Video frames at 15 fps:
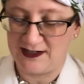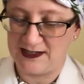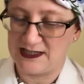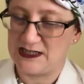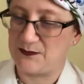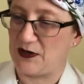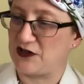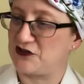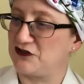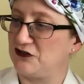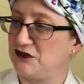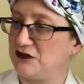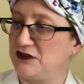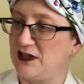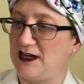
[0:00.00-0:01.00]
and
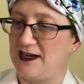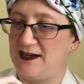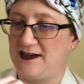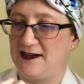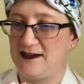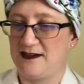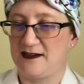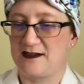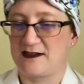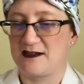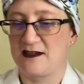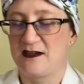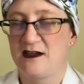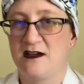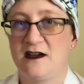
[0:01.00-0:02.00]
special, and
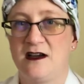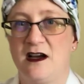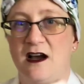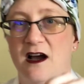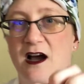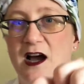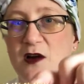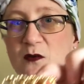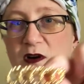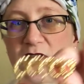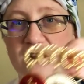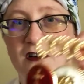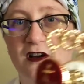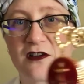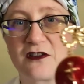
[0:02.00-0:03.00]
I wear
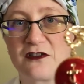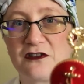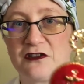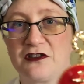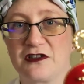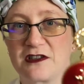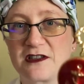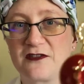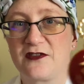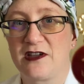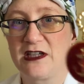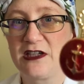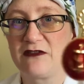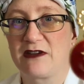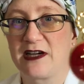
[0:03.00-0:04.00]
nautical looks
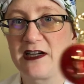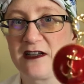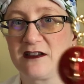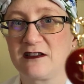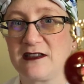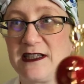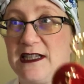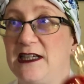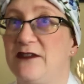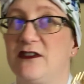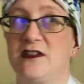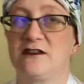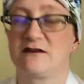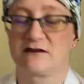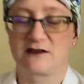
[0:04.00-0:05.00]
fairly regularly.
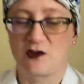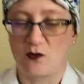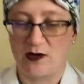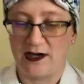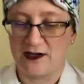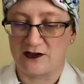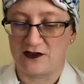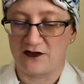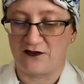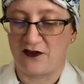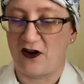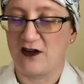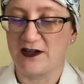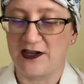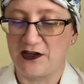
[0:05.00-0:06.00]
Even going into the
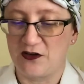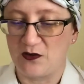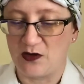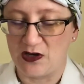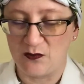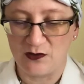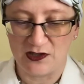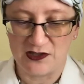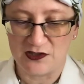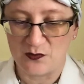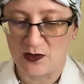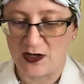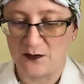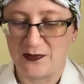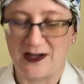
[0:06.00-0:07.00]
fall, I know I will as
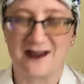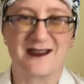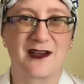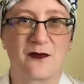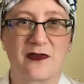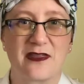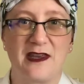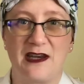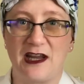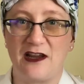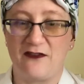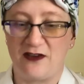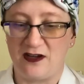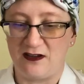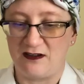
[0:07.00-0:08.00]
well, because like with the
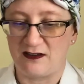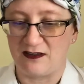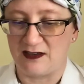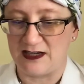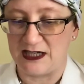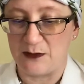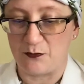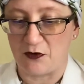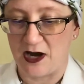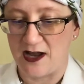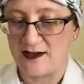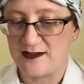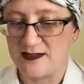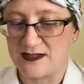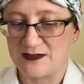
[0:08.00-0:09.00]
navies and the deep
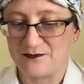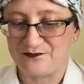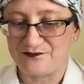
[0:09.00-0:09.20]
reds,